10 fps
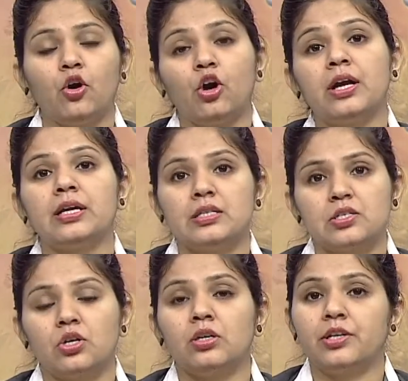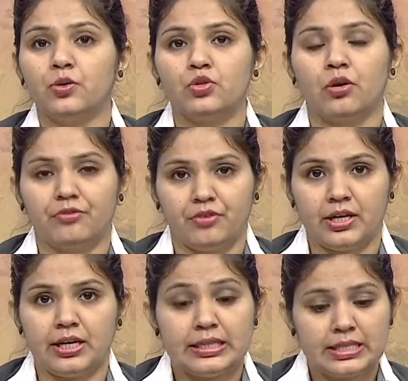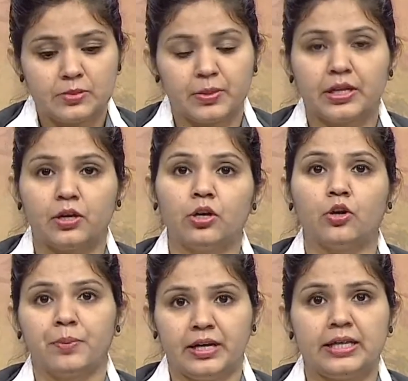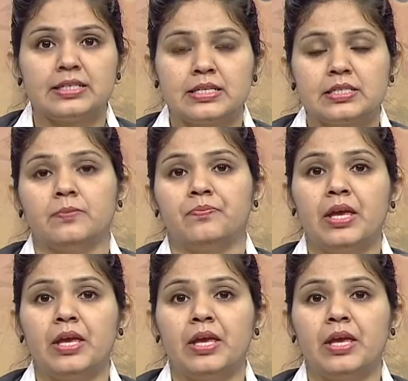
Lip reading: or uninstall a new software in this particular operating system